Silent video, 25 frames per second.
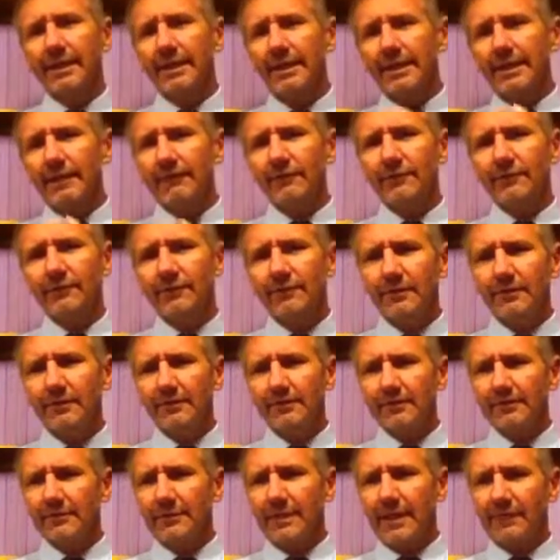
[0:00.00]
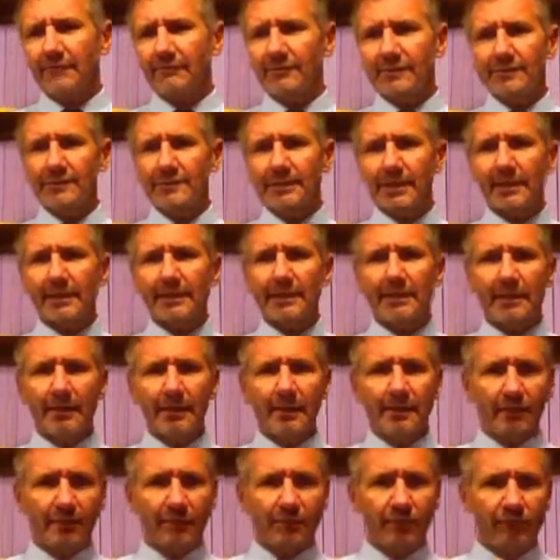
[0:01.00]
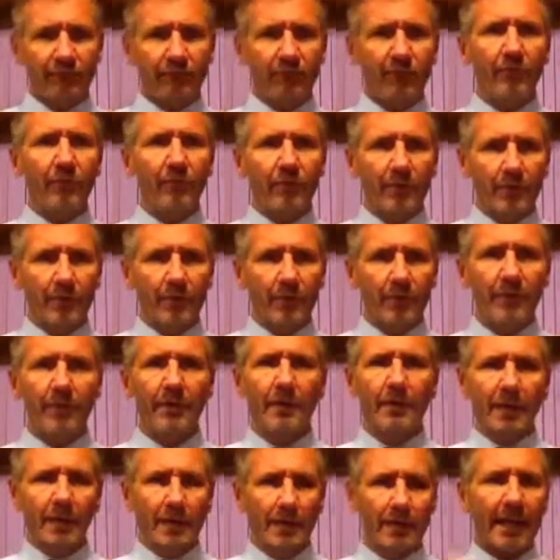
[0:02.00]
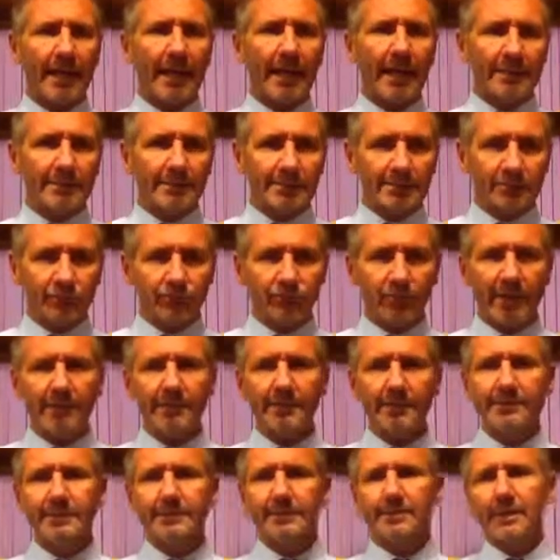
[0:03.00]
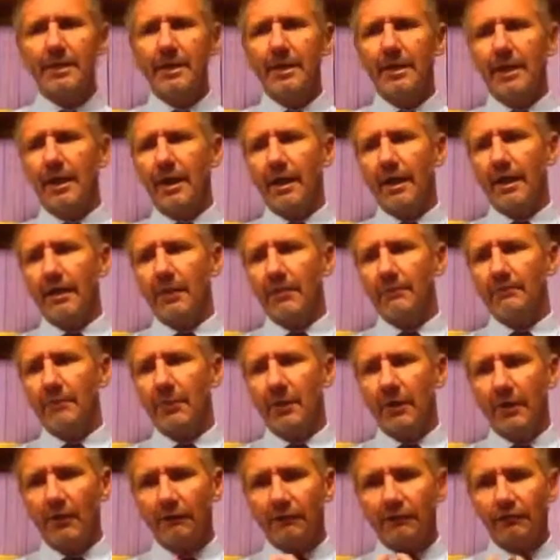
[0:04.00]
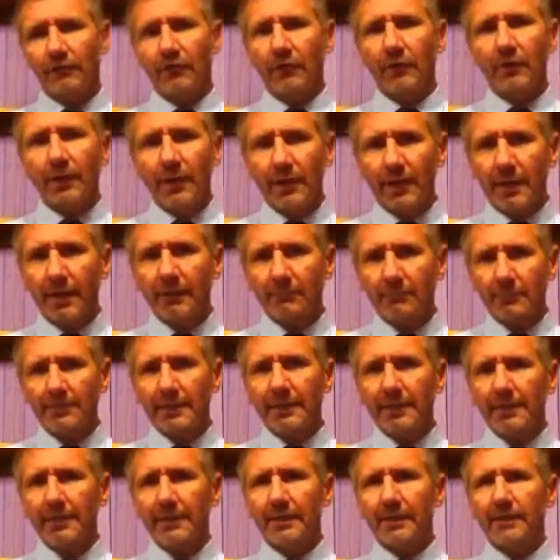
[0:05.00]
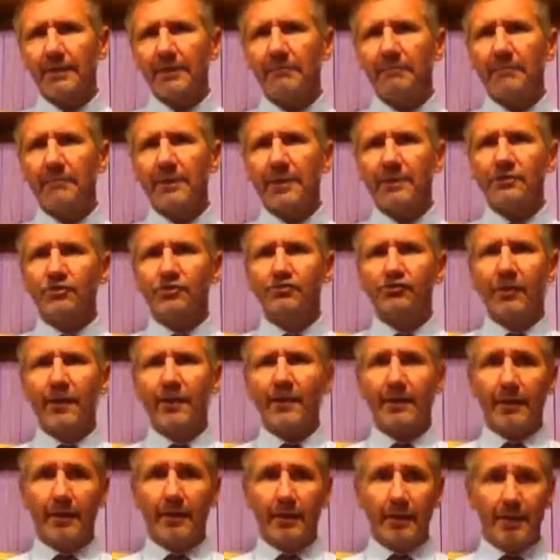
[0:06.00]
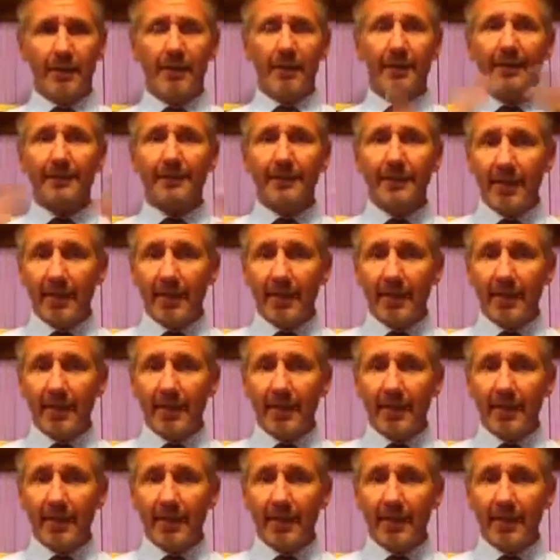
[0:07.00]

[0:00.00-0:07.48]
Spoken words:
given that there is a full actus reus a full accompanying mens rea and